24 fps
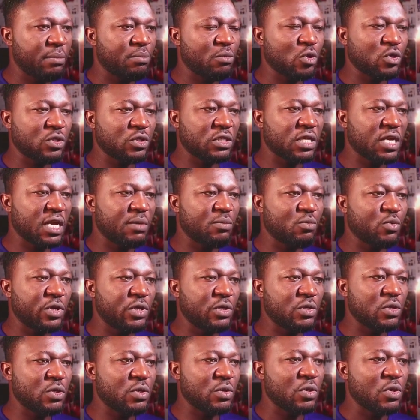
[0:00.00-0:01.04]
Most time
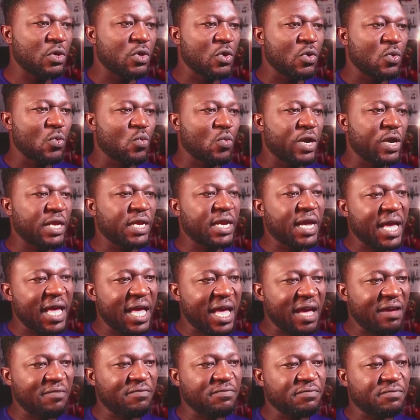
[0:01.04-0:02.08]
when I
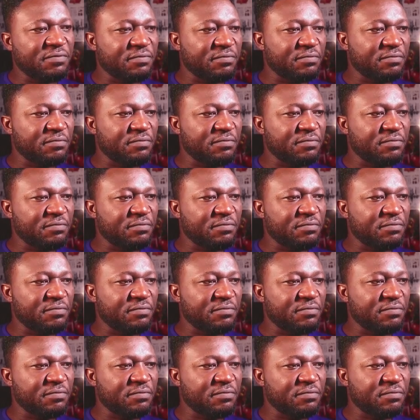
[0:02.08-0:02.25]
have